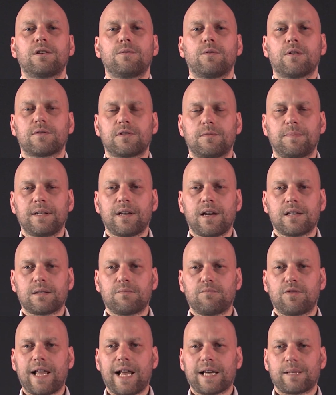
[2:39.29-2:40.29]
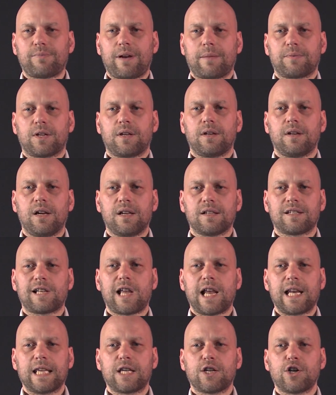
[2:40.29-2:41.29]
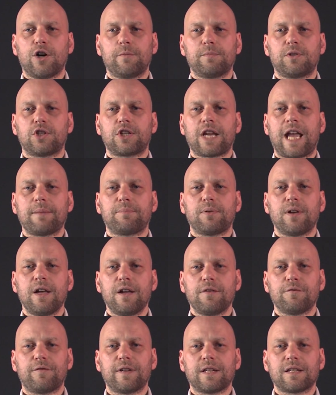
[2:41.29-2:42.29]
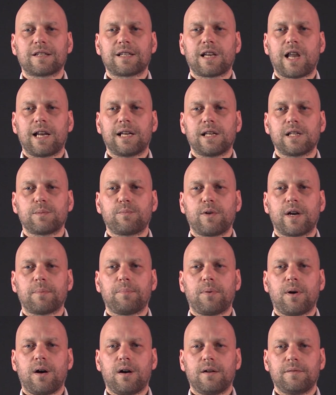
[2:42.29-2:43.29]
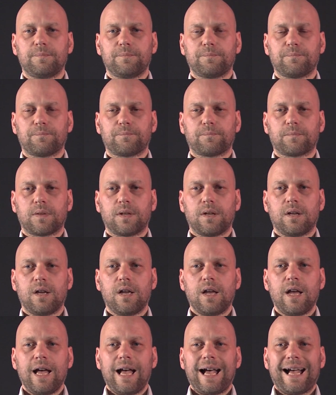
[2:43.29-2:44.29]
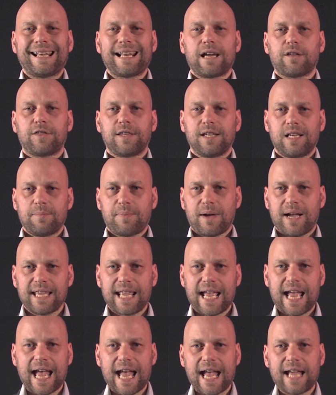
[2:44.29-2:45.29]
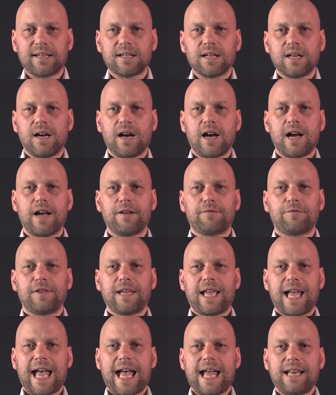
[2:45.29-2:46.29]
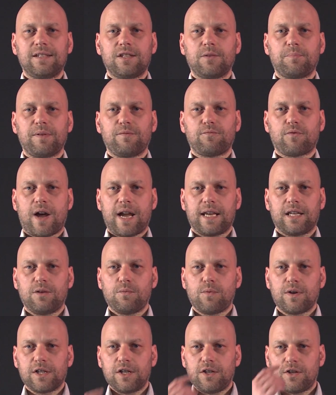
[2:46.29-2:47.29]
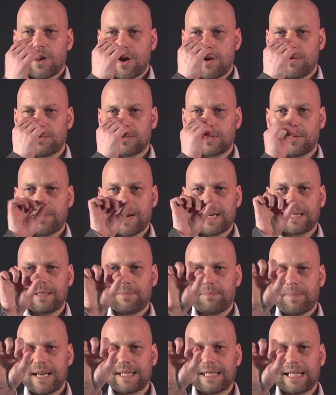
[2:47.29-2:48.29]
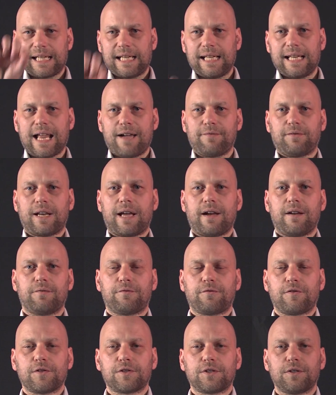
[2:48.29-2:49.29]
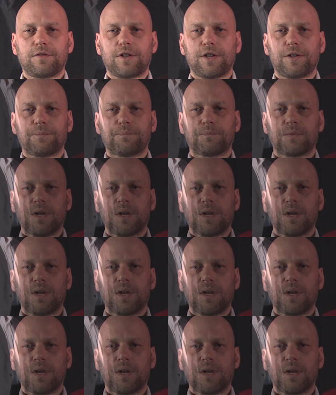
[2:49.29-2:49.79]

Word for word: You want them to be nice and relaxed, perhaps a, a slightly cupped shape, fingers lightly spread apart. And now think about your head. Uh, for your head to be right, you want your nose to basic, basically level out in front of you.